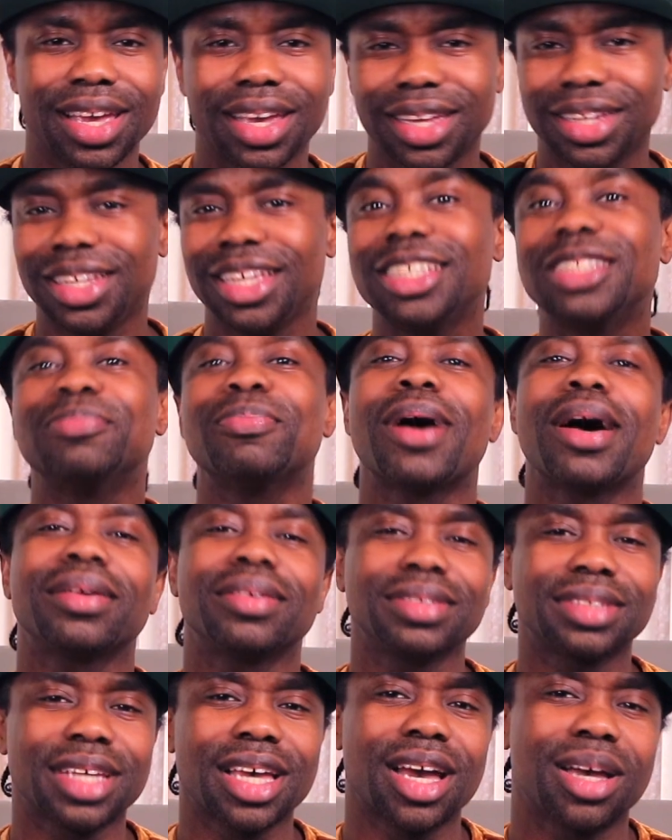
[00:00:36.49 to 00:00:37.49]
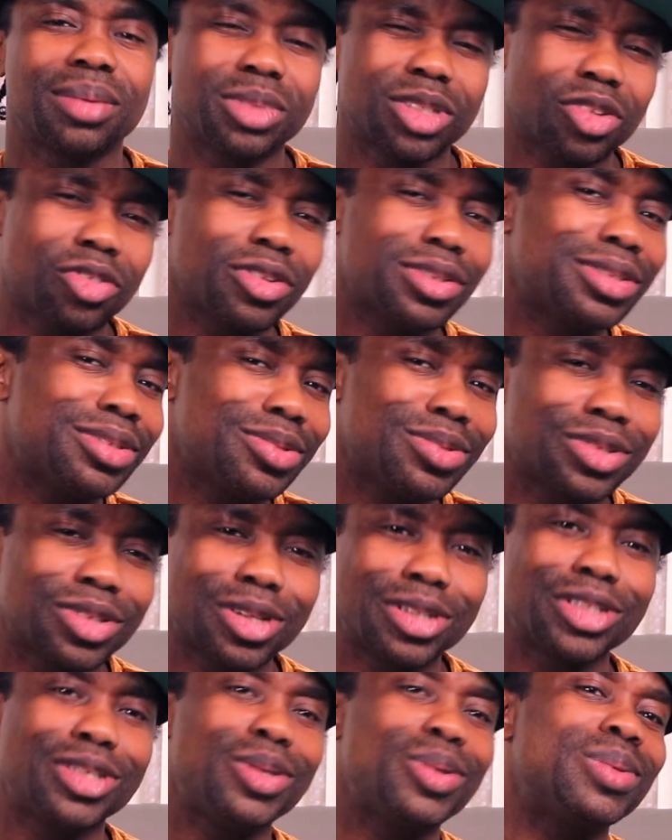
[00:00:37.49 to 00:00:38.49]
In these modern times, crystals
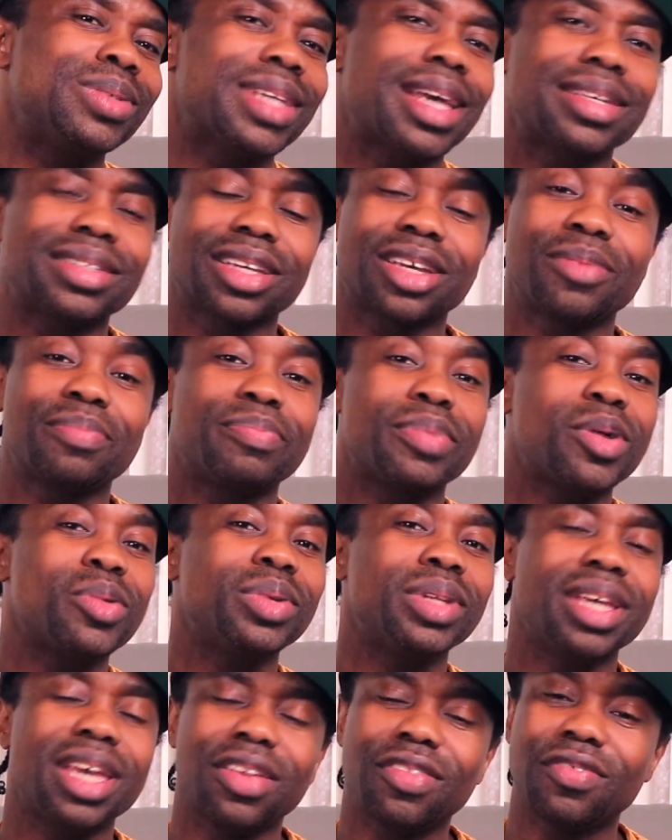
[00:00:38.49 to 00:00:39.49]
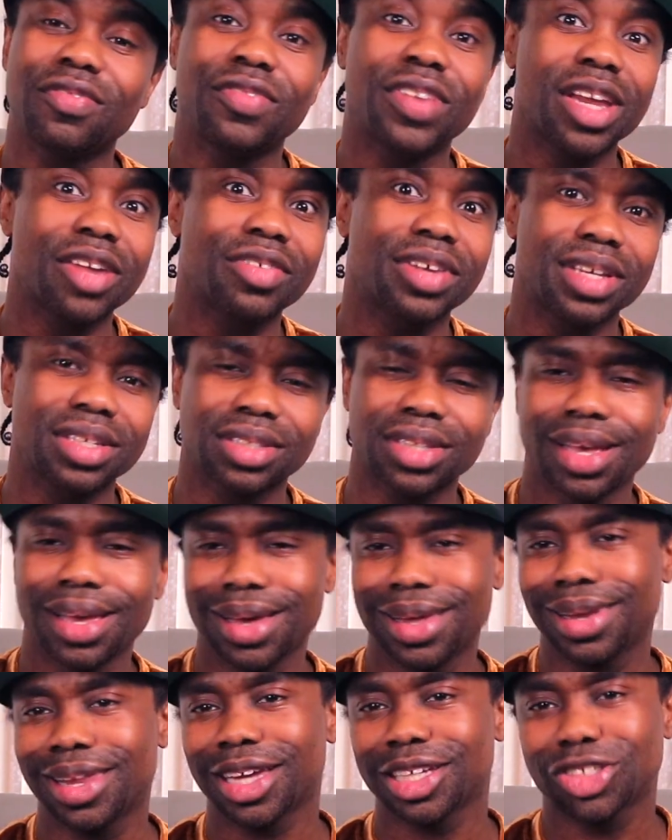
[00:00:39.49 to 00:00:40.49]
are used as a component in various
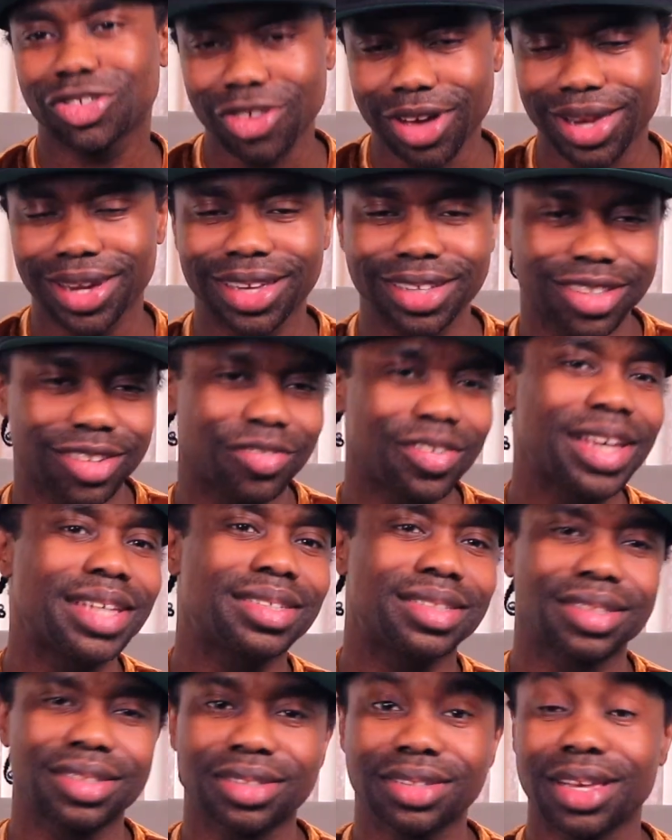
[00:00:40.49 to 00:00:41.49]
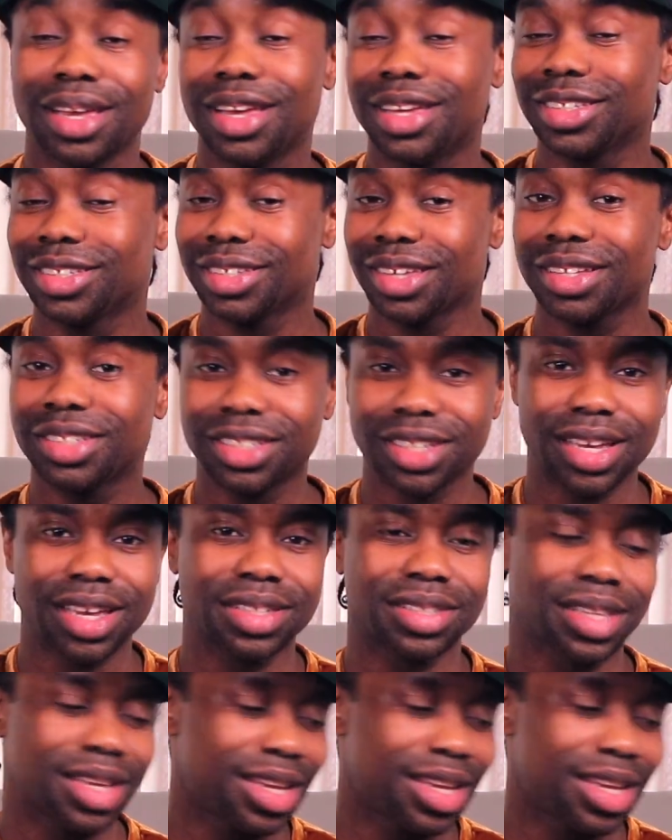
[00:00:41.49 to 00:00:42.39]
electronic devices, such as